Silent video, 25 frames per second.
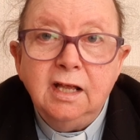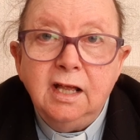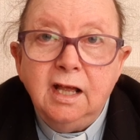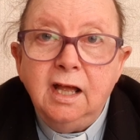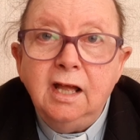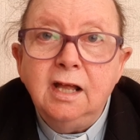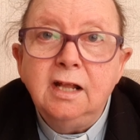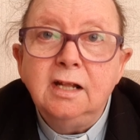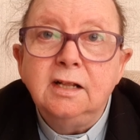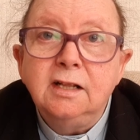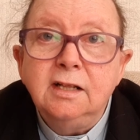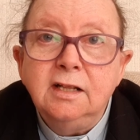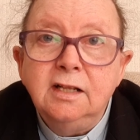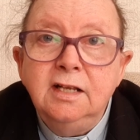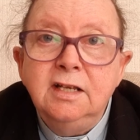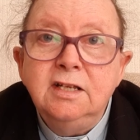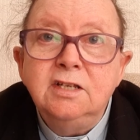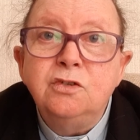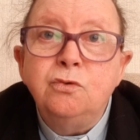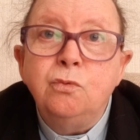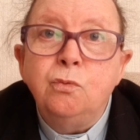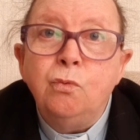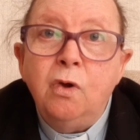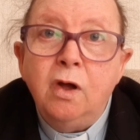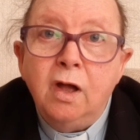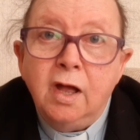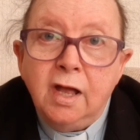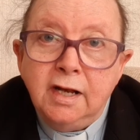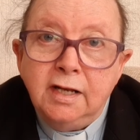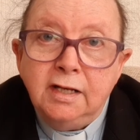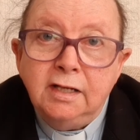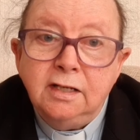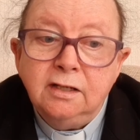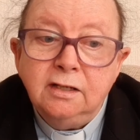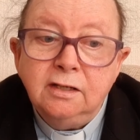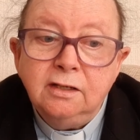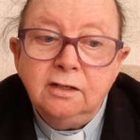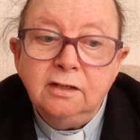at least
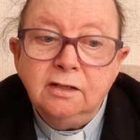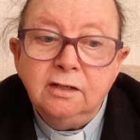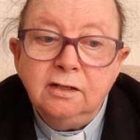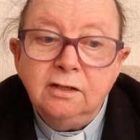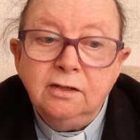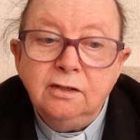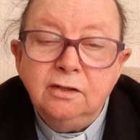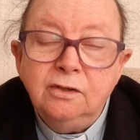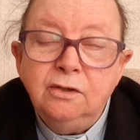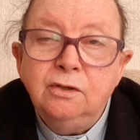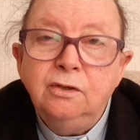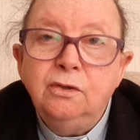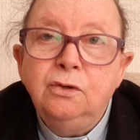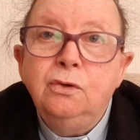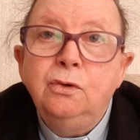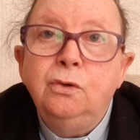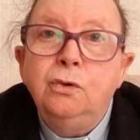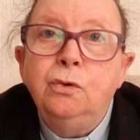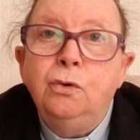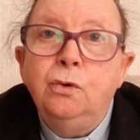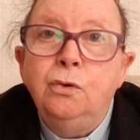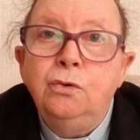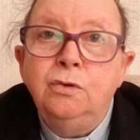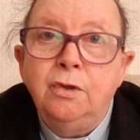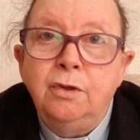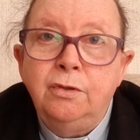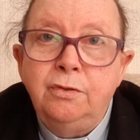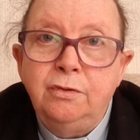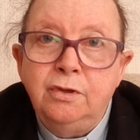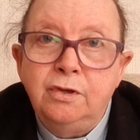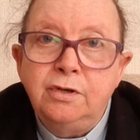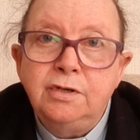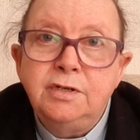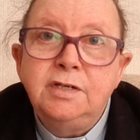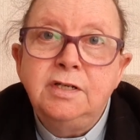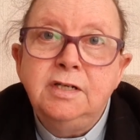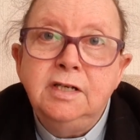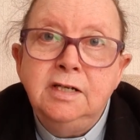one o' the
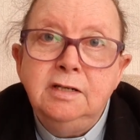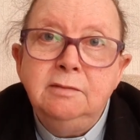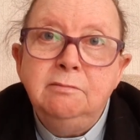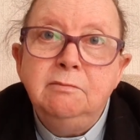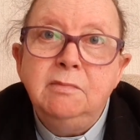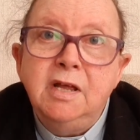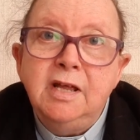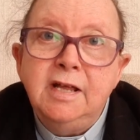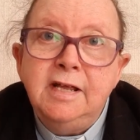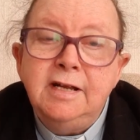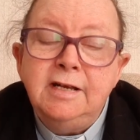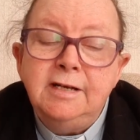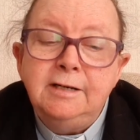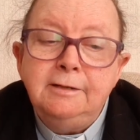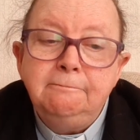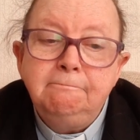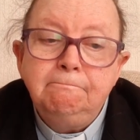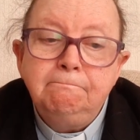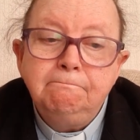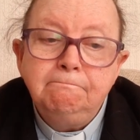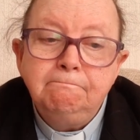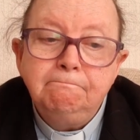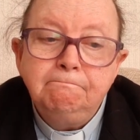thirteen men.